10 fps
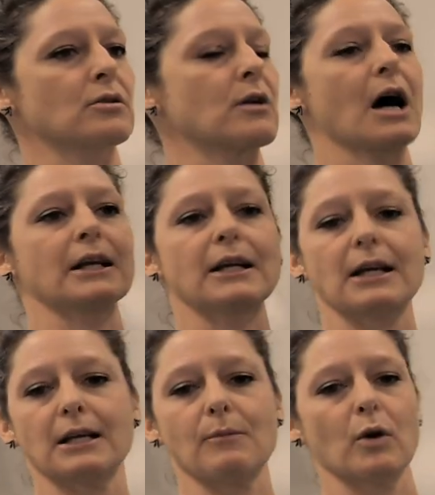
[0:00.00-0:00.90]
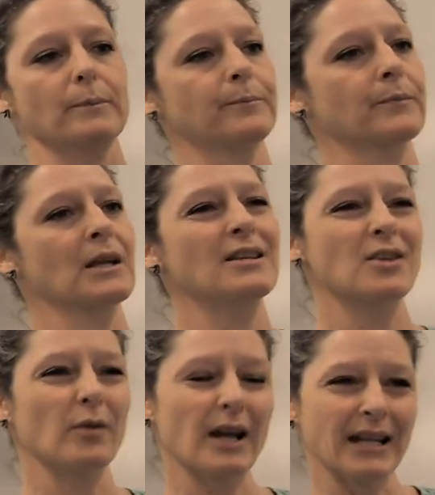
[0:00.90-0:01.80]
you're not in it anymore.
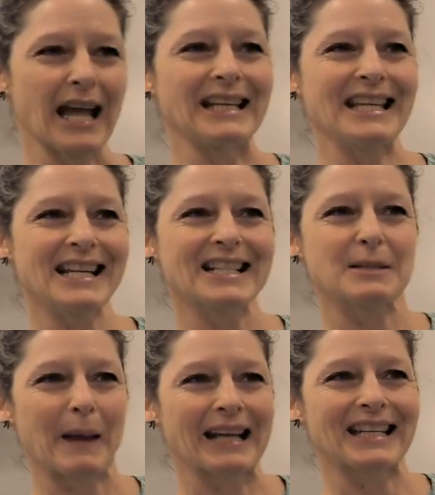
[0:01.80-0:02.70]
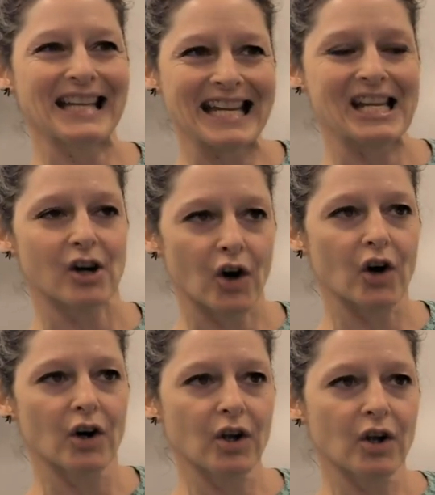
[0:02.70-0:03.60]
So again, he expanded here.
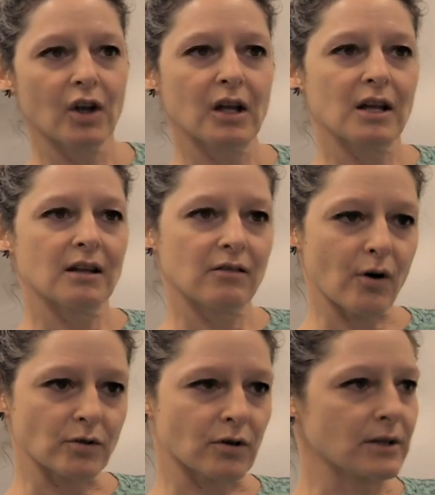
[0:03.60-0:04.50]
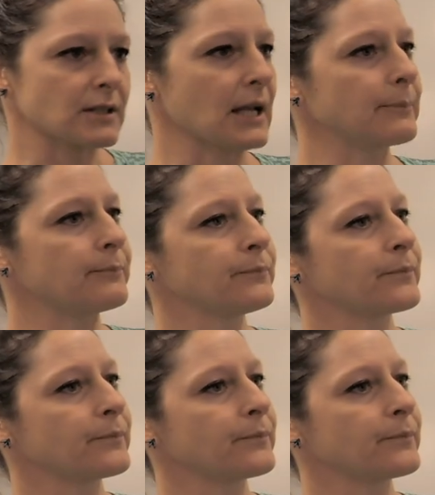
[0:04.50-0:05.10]
Those are the same.